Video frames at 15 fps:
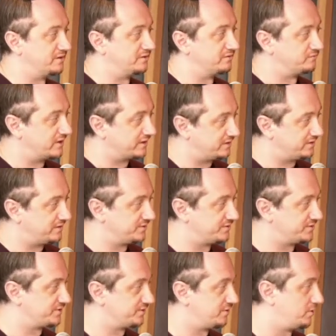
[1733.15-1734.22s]
on
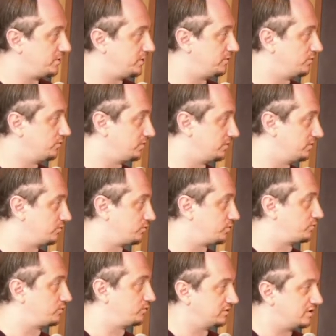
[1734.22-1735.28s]
records or or, or,
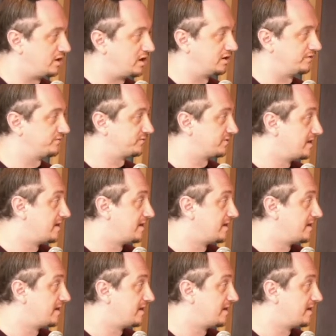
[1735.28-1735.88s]
or live.